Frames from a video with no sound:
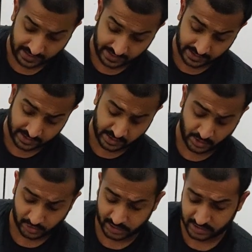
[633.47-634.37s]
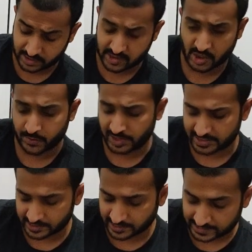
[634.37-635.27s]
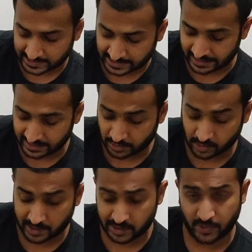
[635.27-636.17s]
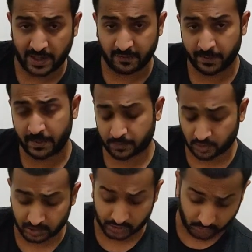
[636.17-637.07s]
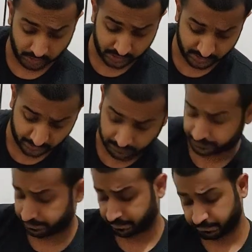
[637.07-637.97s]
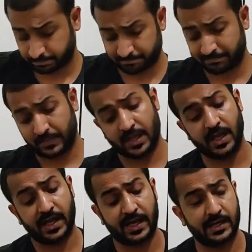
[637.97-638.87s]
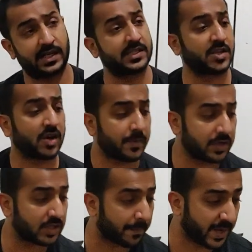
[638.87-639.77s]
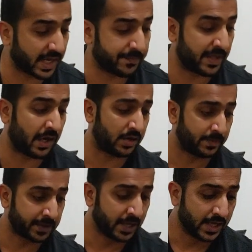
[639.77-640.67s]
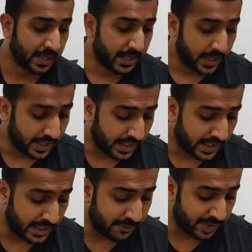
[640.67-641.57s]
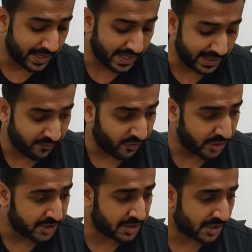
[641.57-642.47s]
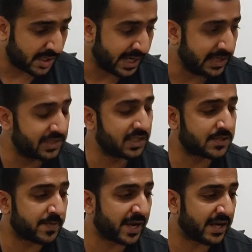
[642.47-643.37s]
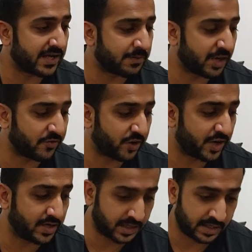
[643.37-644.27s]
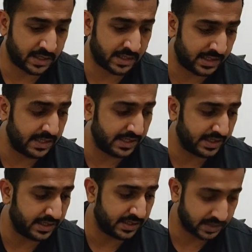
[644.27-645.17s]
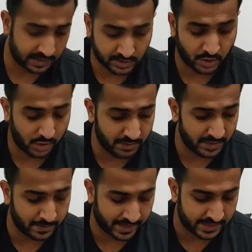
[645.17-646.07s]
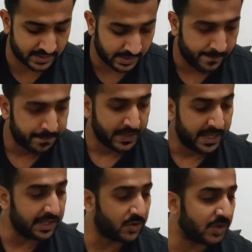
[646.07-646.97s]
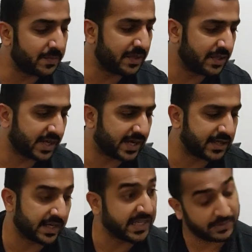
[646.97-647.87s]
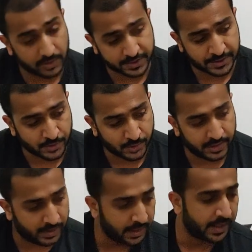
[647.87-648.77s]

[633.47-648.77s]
and the shoulders are surprisingly thin. They're only 12 mm on the shoulders. And let's talk about the pickup now. When I first held this bat and my friend, he showed me the bats, he told me that he was told